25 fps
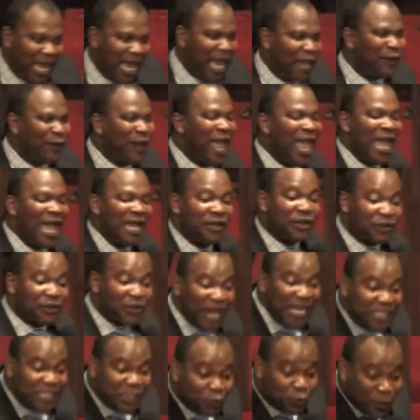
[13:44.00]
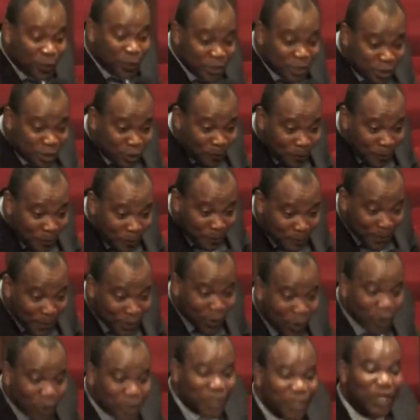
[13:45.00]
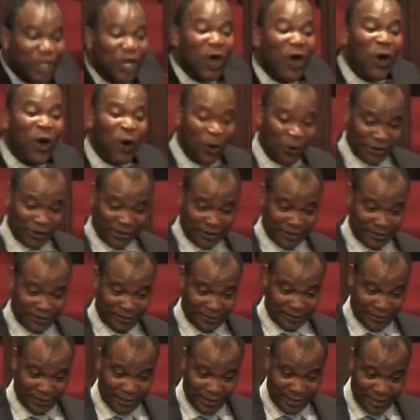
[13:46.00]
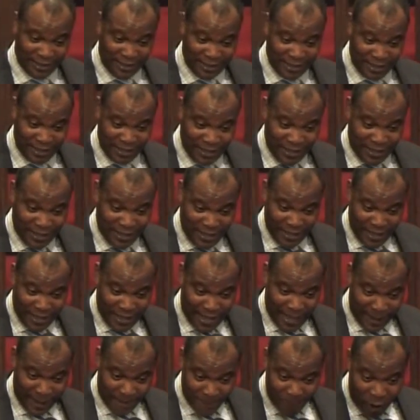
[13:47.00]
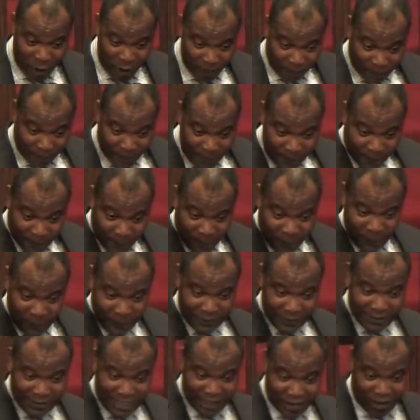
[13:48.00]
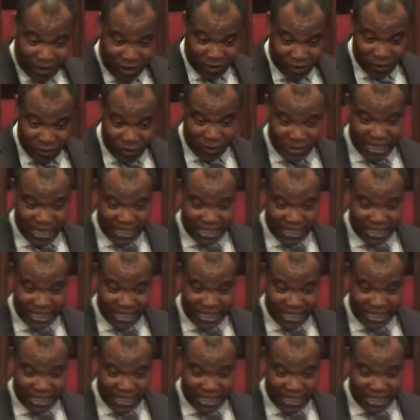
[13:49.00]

and great wisdom. Because God, among people, the Lord looked